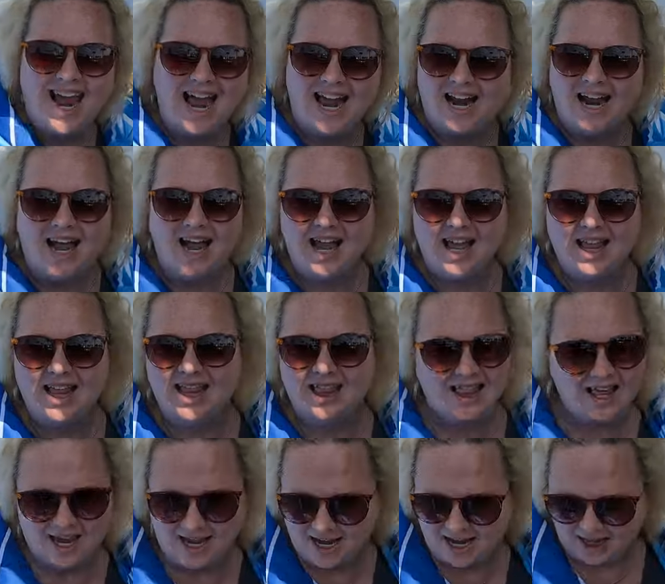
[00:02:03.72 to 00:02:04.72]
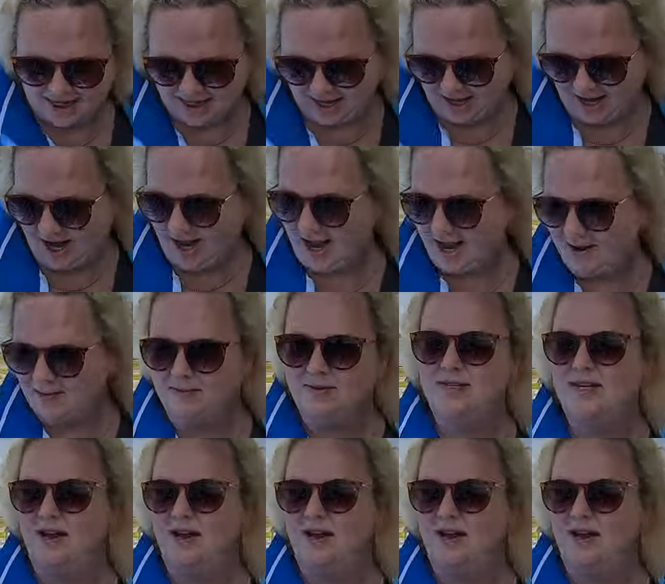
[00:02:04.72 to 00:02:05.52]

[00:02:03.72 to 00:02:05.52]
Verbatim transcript: And I think that I am